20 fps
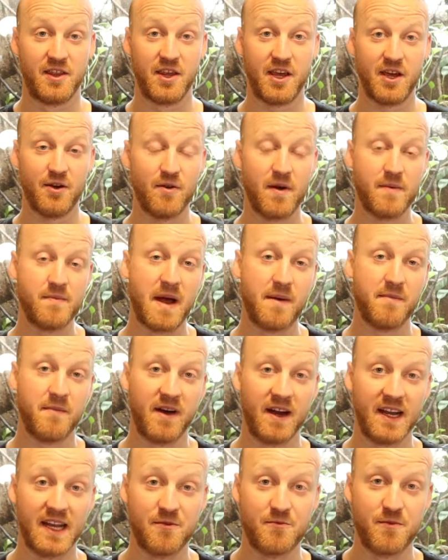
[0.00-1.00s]
Do you
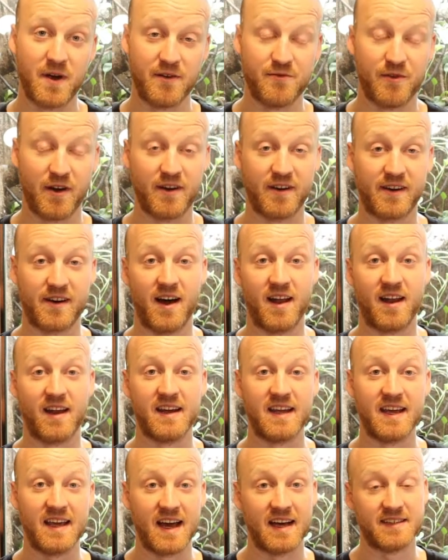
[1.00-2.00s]
remember the Red Runner
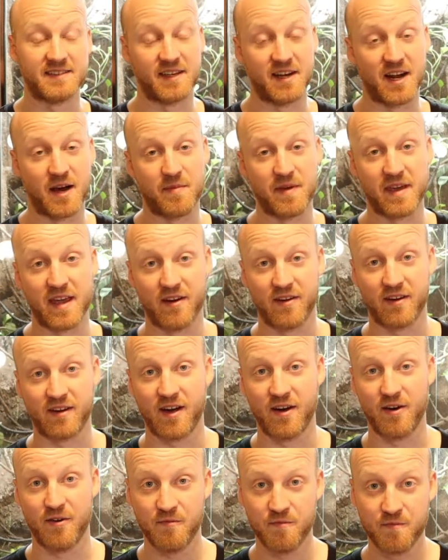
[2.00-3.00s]
colony I set up a year
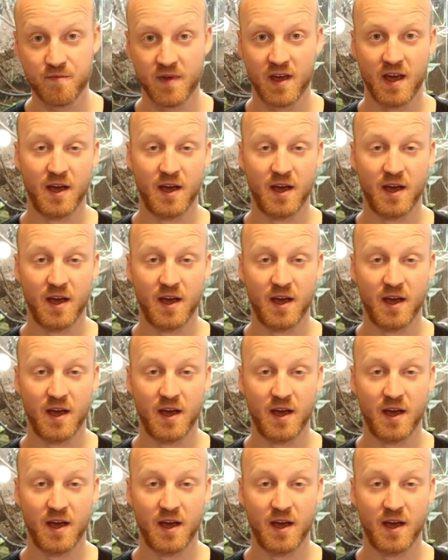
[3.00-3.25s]
ago?